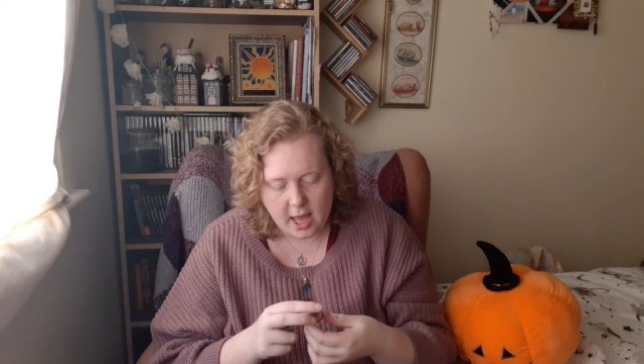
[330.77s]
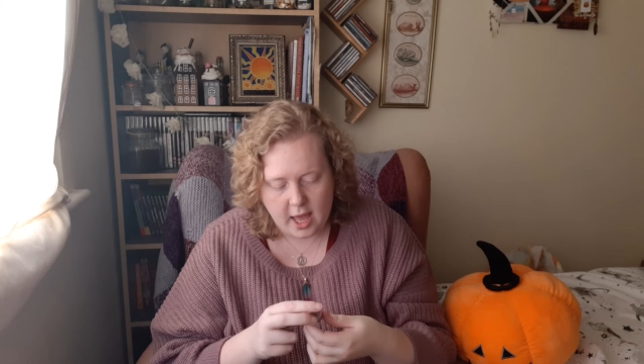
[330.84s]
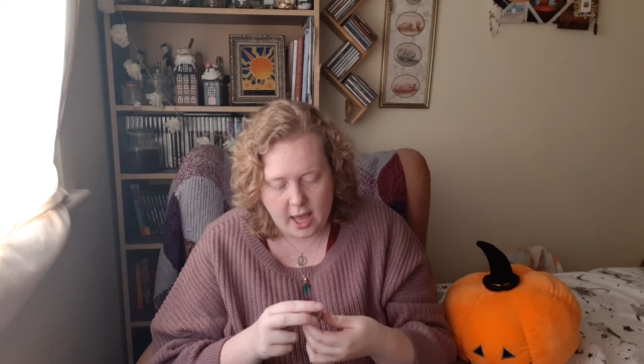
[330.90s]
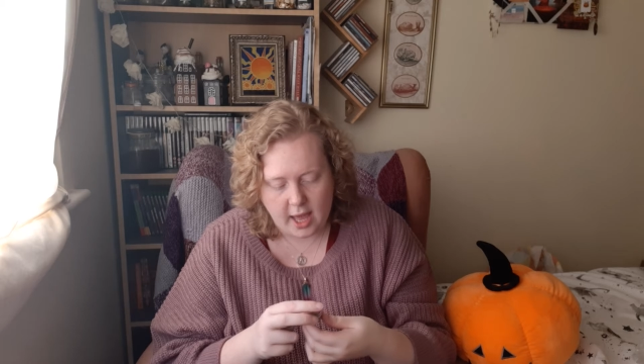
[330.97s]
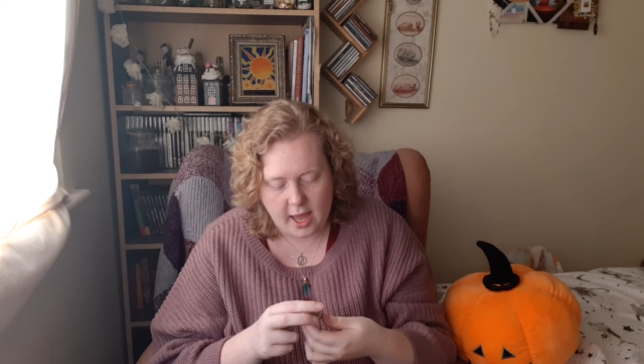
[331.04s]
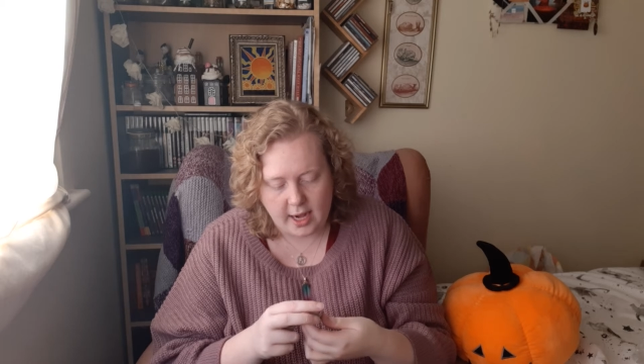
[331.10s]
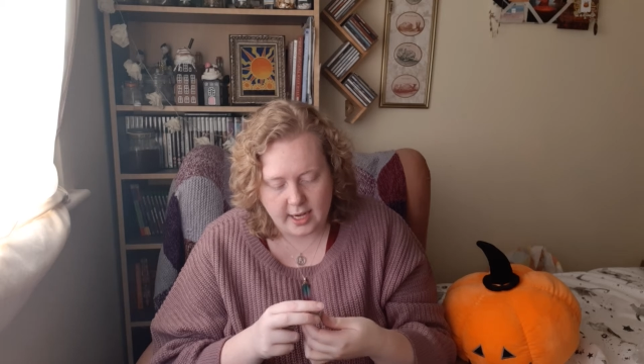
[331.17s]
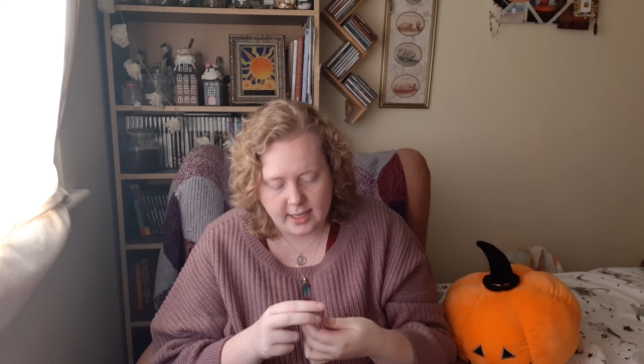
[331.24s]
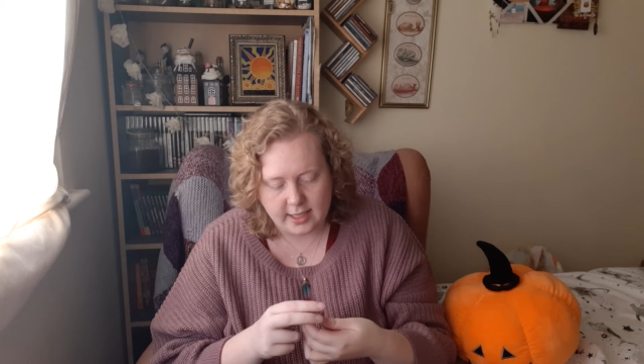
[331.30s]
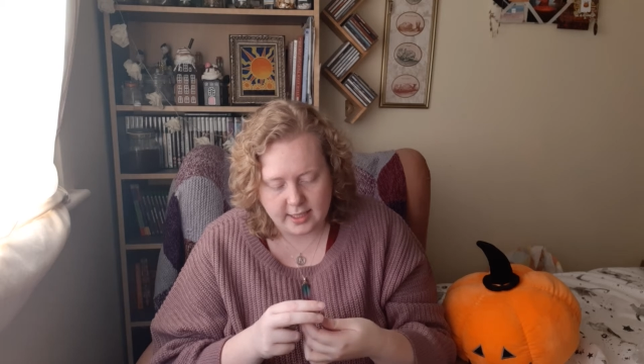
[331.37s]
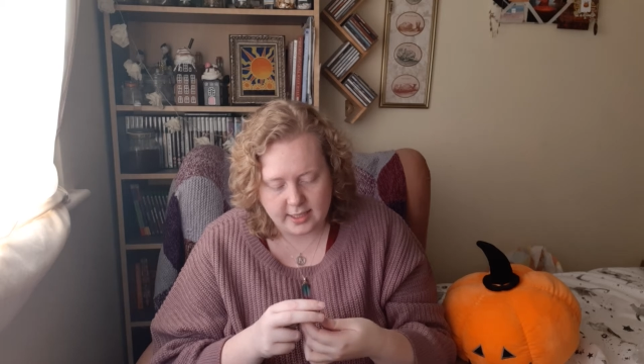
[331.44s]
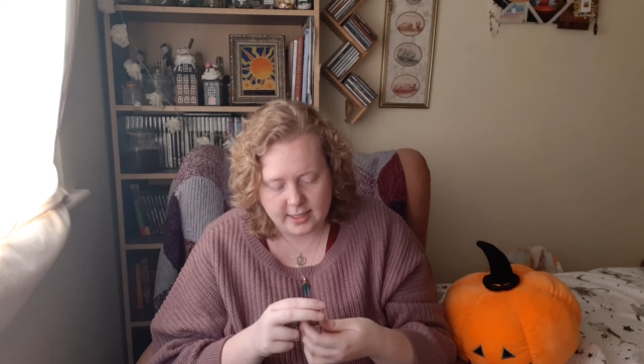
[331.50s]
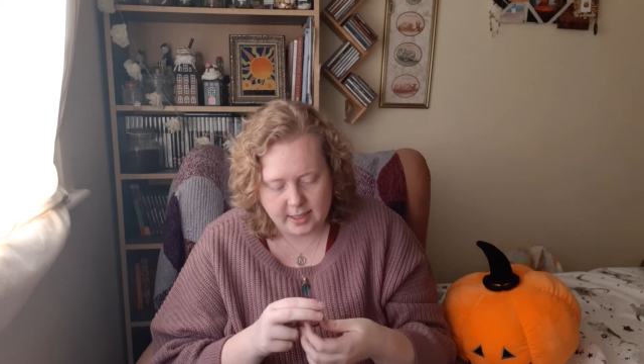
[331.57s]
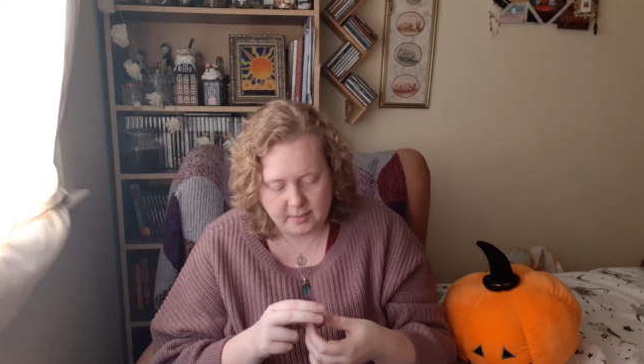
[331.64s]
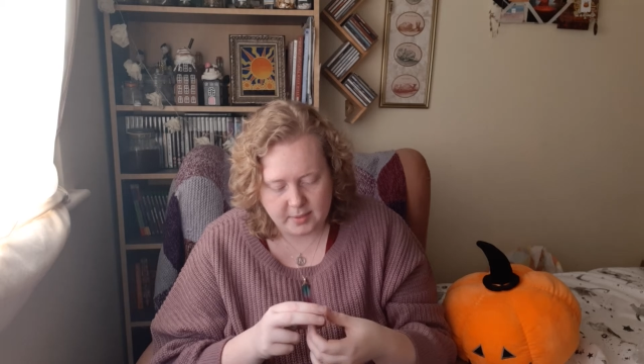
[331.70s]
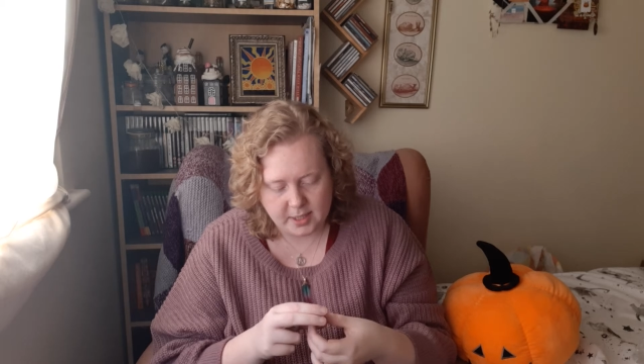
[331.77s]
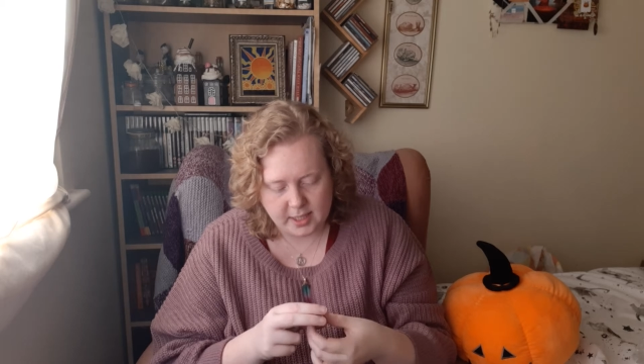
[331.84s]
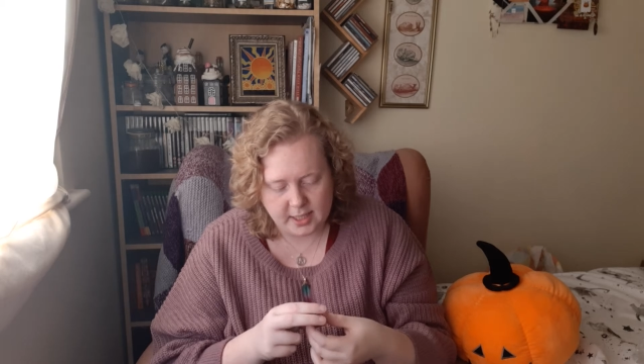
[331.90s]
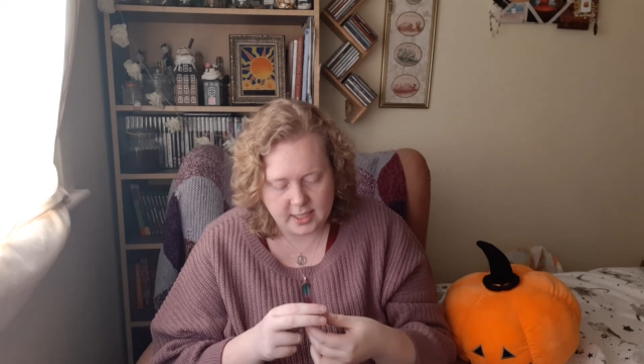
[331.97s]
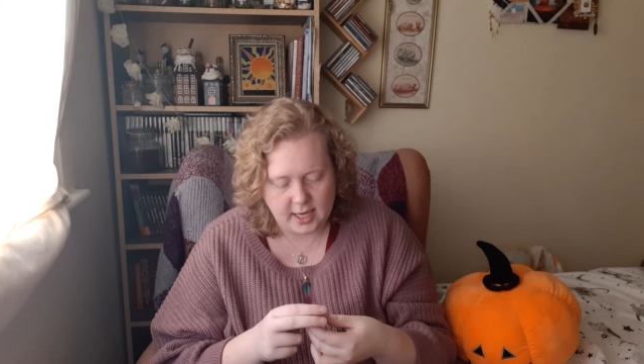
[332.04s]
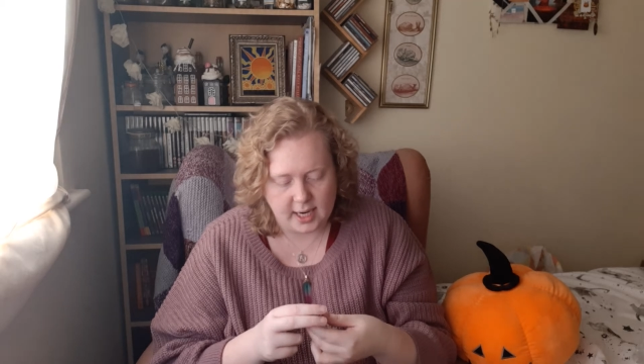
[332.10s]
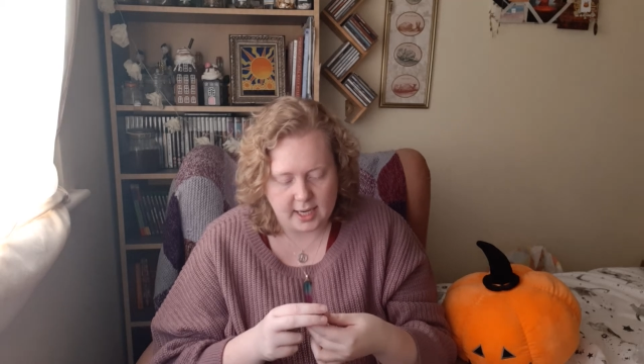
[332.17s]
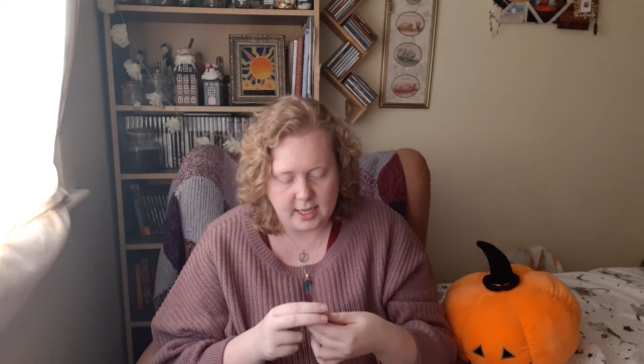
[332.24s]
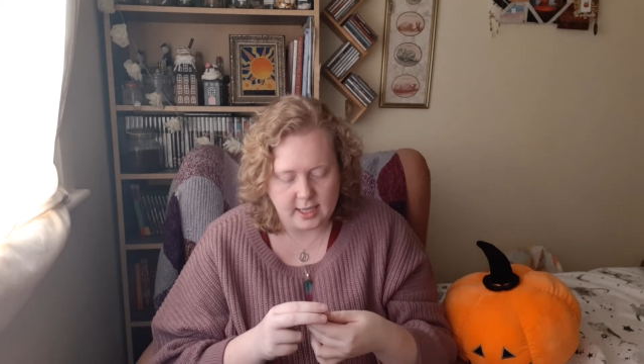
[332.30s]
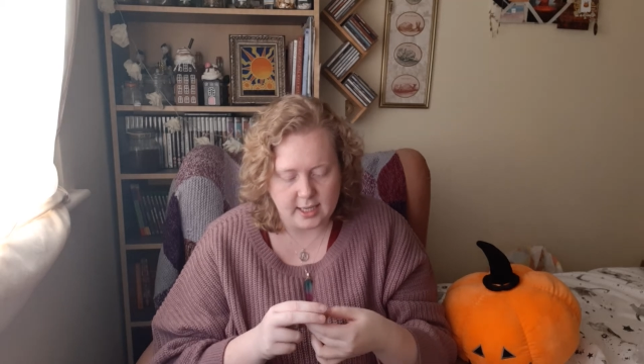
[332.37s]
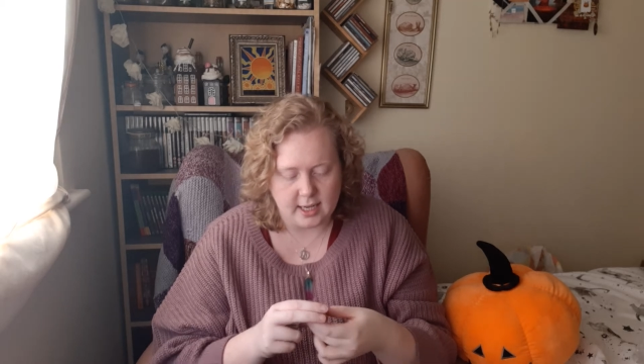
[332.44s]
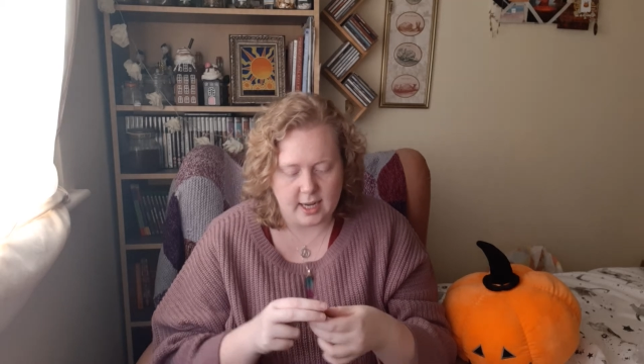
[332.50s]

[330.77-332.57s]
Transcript: And it does seem to contain